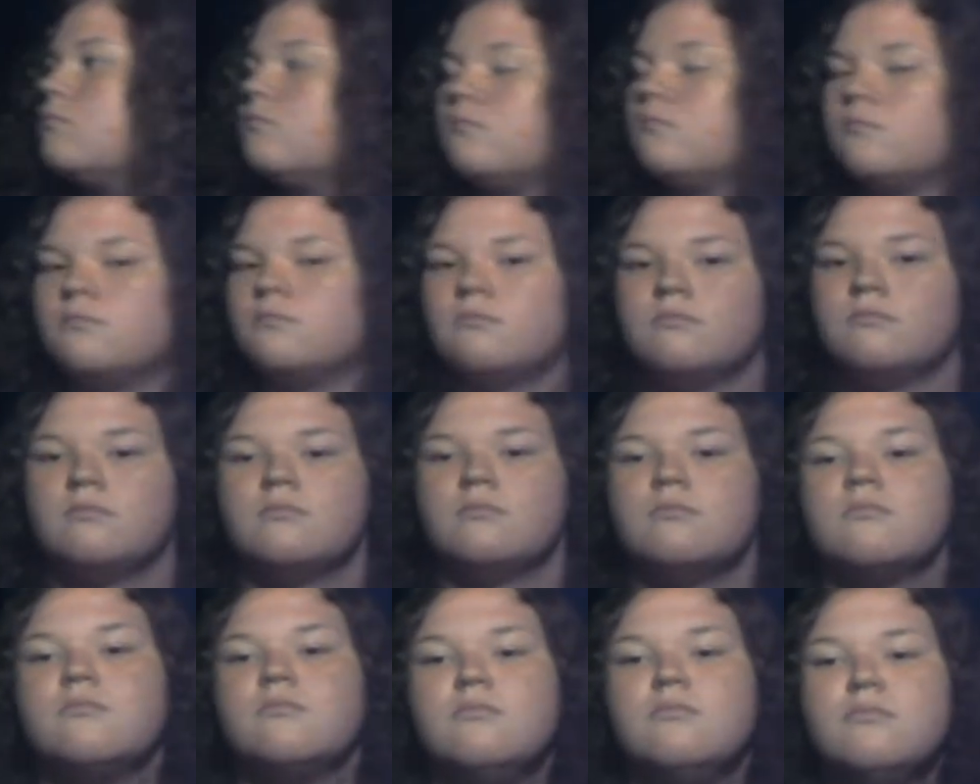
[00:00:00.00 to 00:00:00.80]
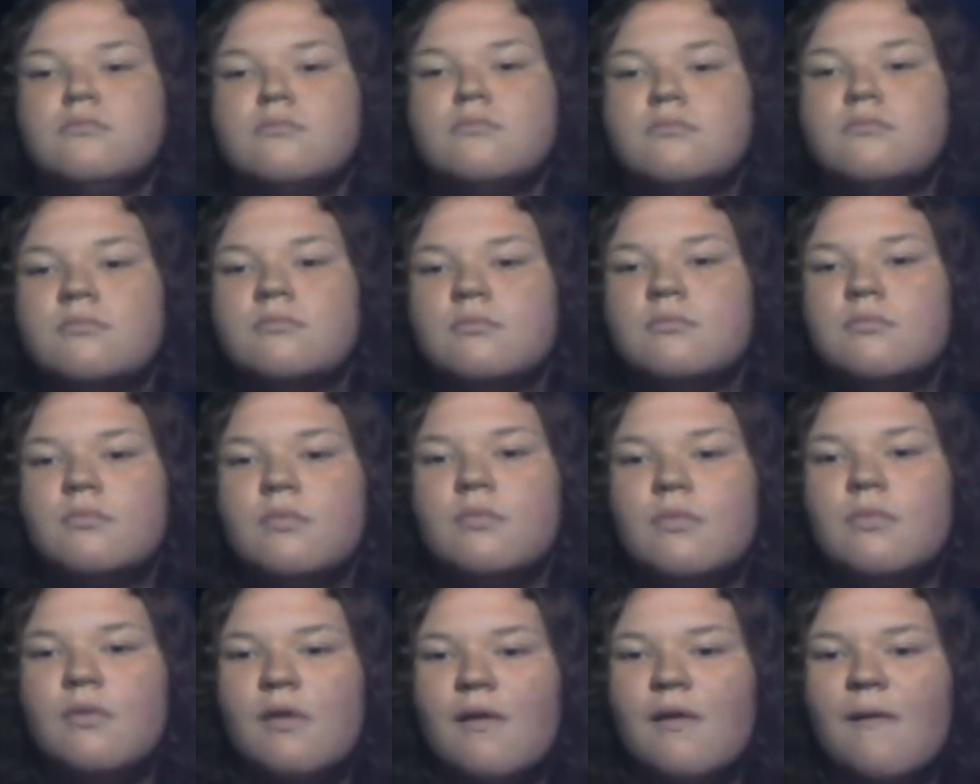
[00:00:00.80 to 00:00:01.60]

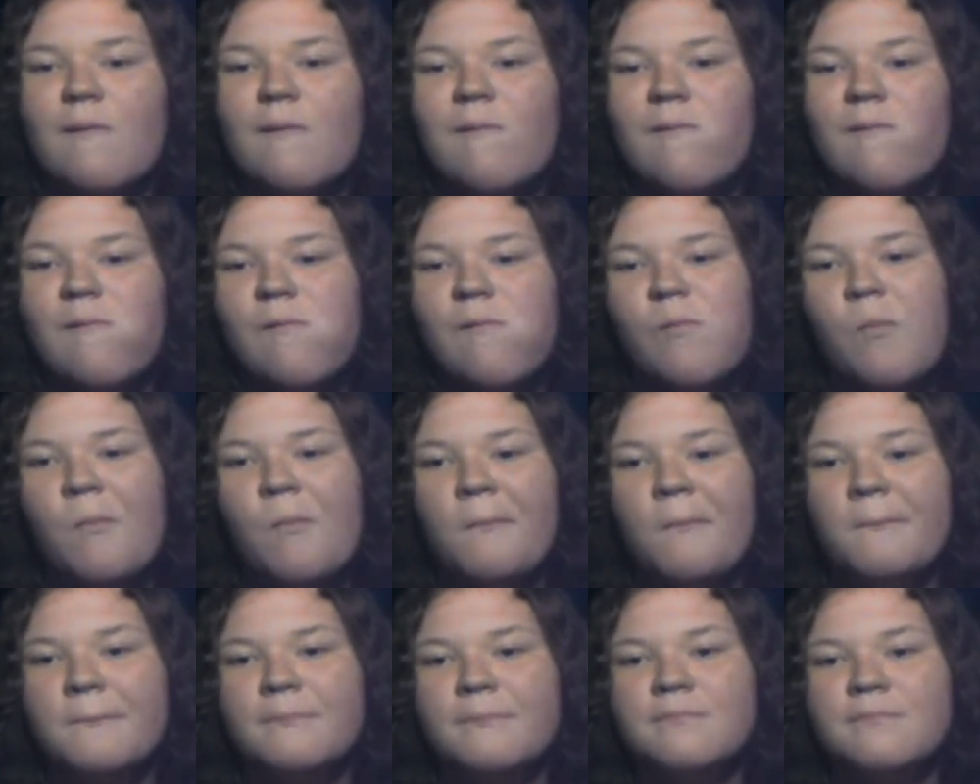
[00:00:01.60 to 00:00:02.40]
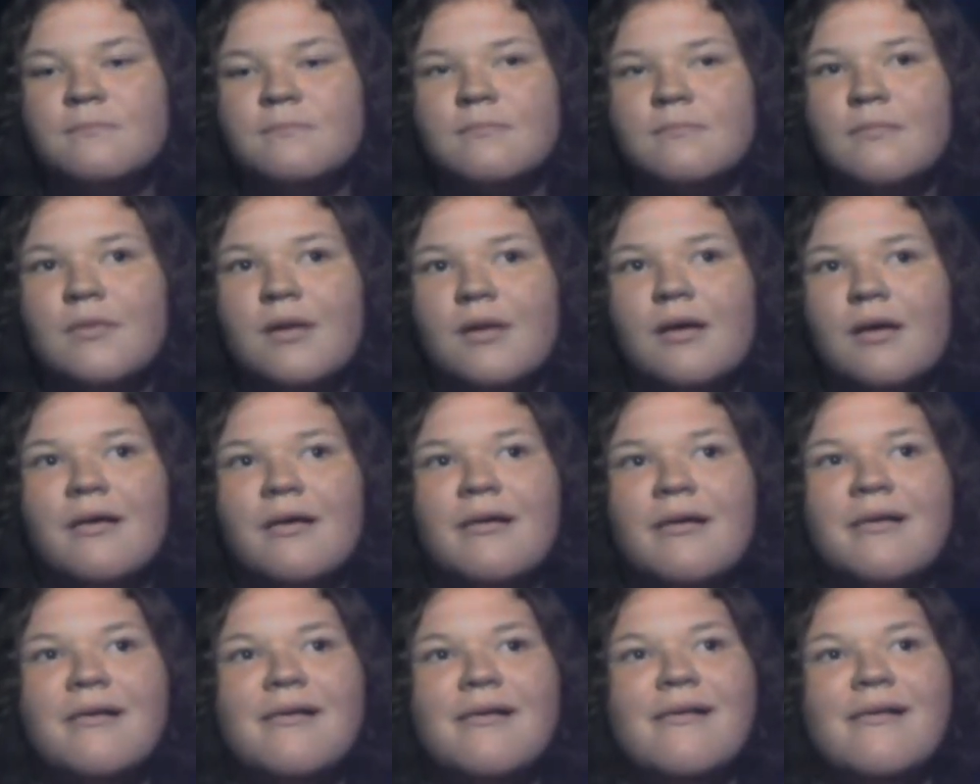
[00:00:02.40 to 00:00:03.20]

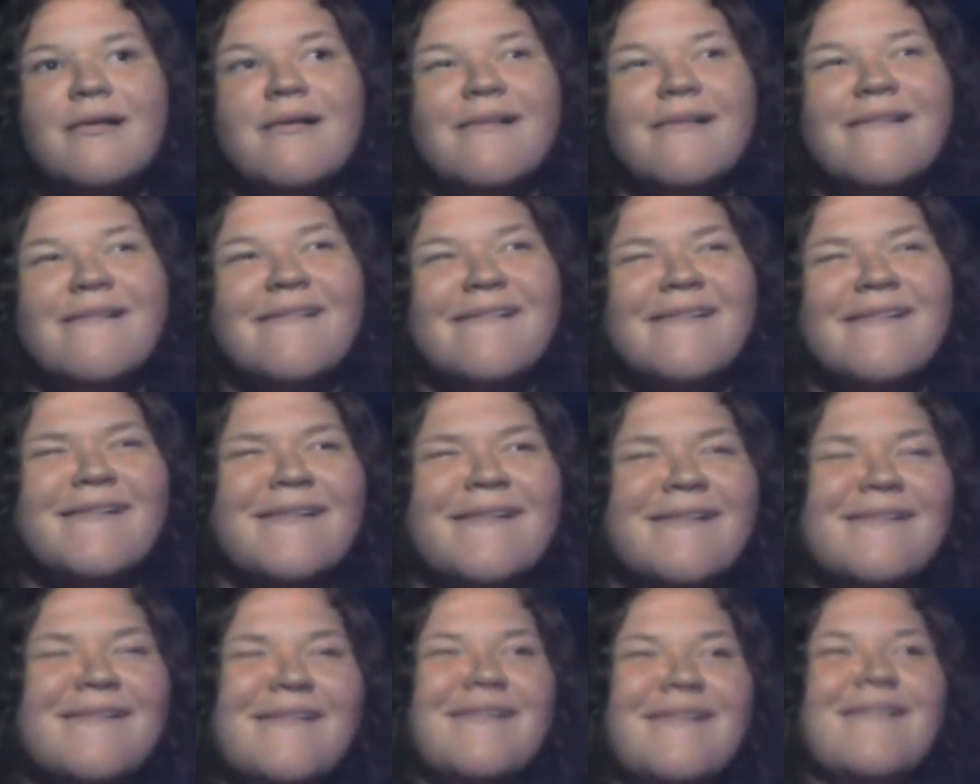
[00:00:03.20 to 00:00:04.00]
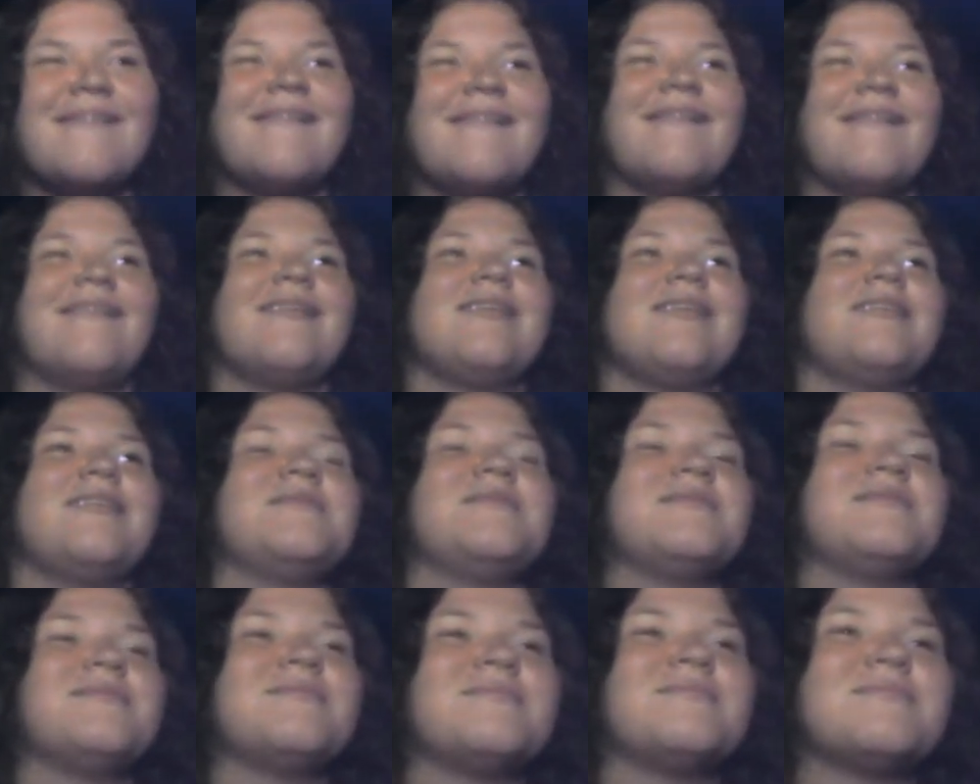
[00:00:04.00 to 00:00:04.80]

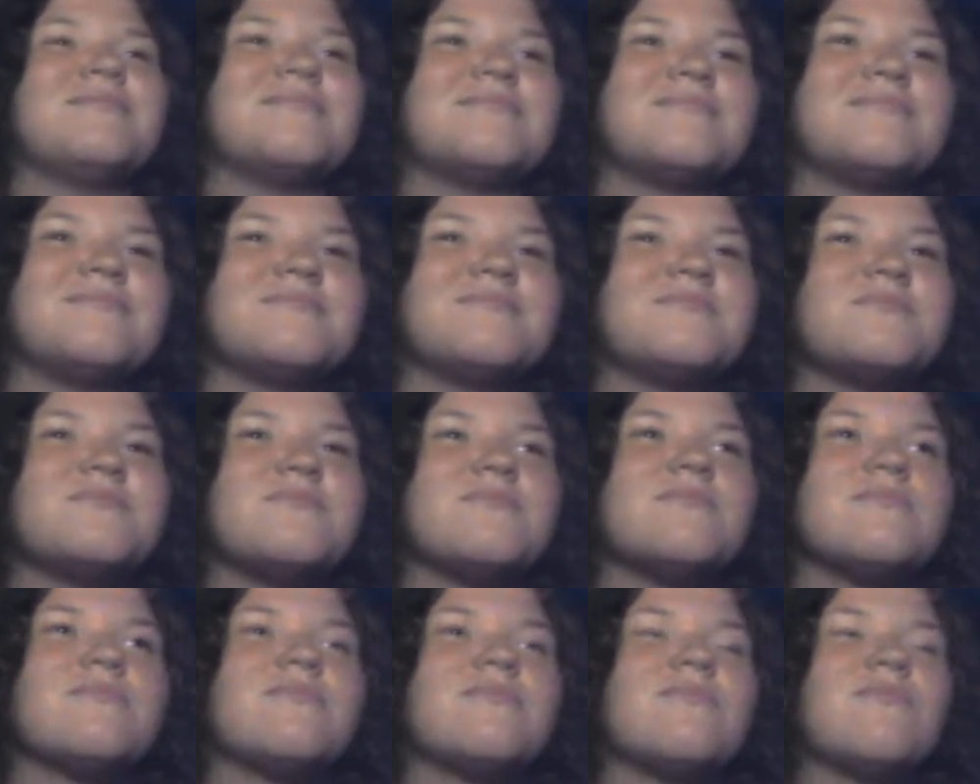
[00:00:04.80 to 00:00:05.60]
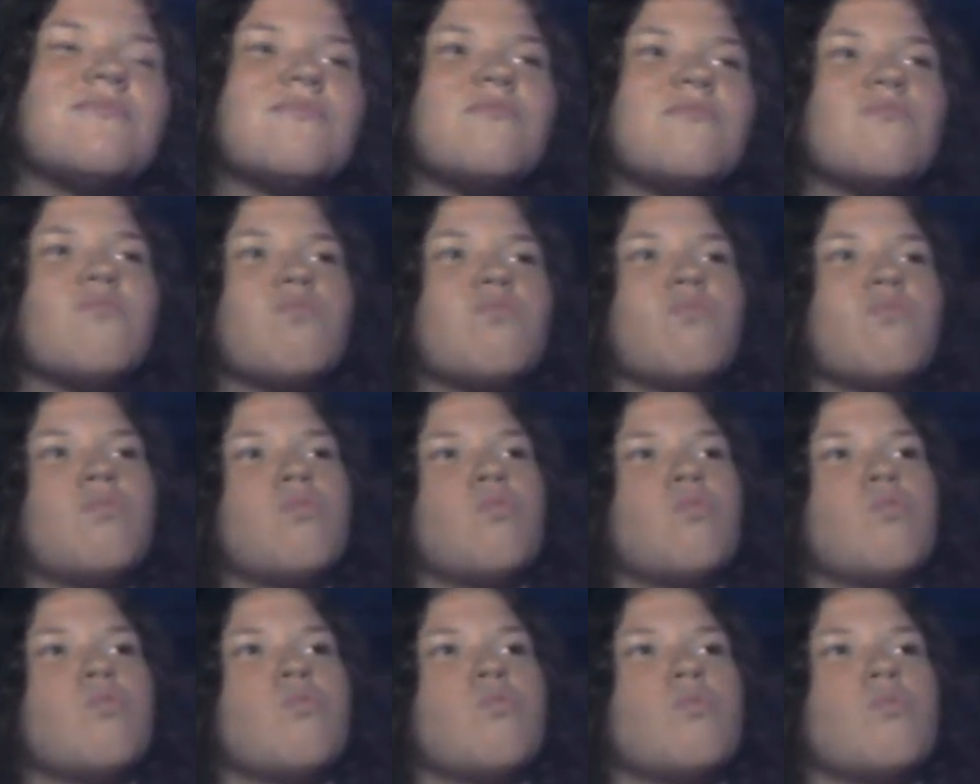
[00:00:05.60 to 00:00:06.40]

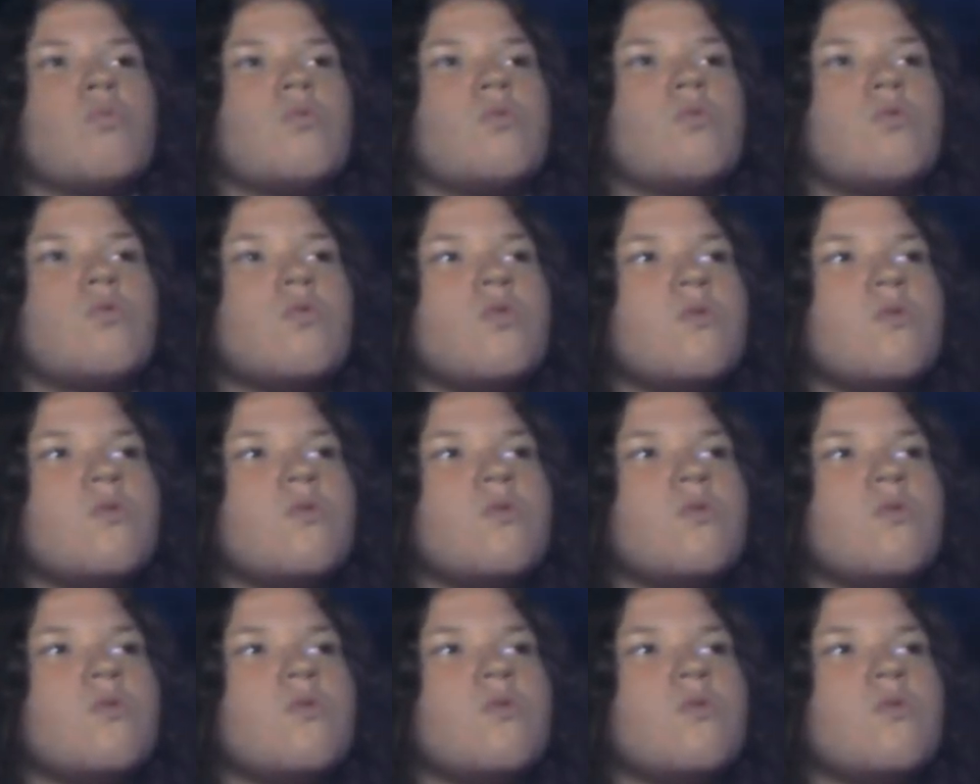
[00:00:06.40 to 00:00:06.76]
(not speaking)